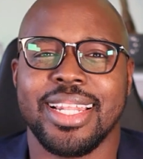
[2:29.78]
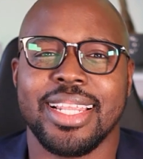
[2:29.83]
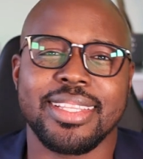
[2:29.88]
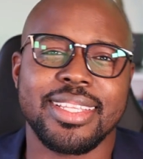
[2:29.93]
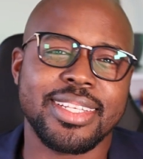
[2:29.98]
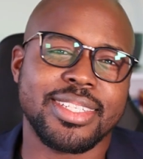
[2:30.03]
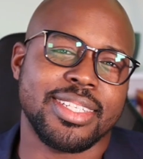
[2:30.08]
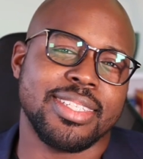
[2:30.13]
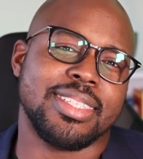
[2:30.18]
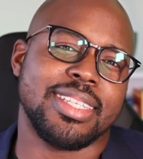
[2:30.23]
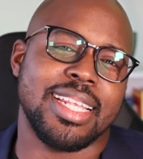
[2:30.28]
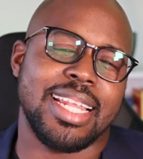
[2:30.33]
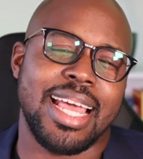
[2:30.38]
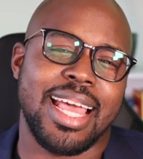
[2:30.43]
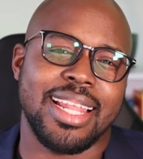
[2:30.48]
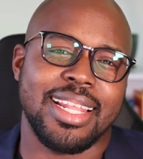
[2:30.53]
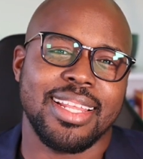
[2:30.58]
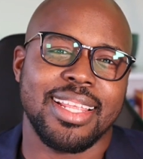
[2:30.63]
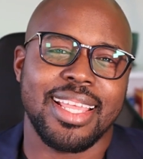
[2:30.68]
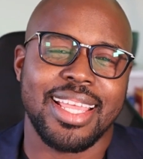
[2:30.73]
In addition to
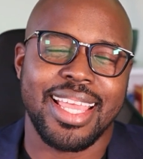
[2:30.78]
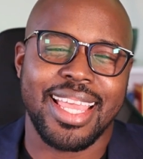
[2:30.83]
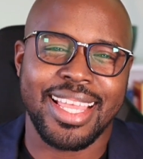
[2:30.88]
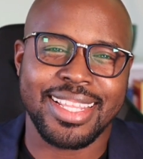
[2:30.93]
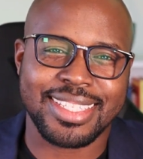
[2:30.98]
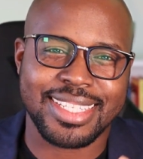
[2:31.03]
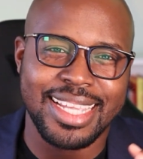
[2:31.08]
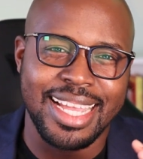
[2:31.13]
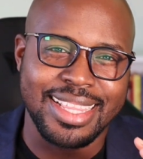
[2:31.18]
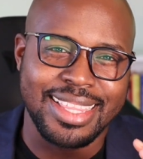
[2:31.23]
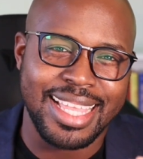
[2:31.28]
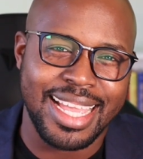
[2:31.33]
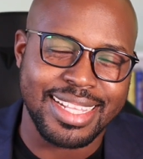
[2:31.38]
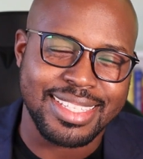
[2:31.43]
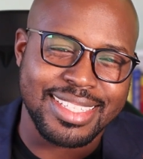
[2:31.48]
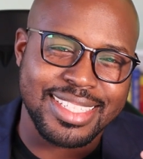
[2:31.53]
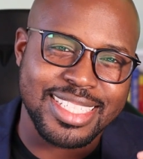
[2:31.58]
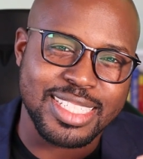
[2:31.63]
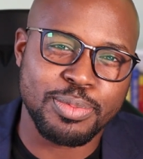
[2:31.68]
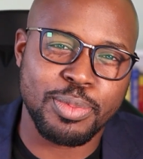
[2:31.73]
that, it's got
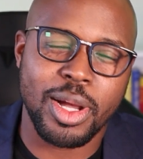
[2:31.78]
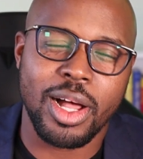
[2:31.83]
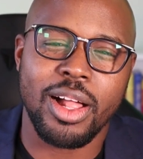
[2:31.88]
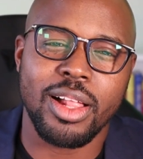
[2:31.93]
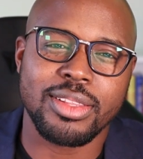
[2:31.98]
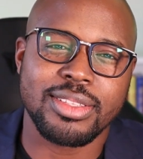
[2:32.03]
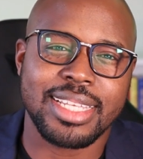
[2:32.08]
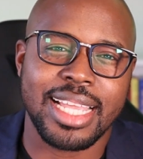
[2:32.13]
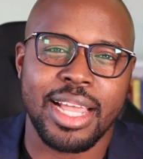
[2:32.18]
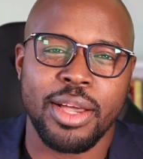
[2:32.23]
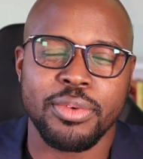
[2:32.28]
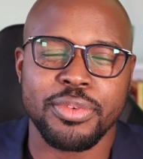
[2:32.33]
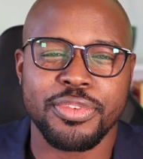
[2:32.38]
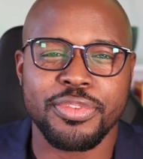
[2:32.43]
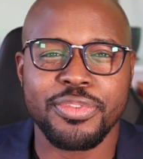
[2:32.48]
that small town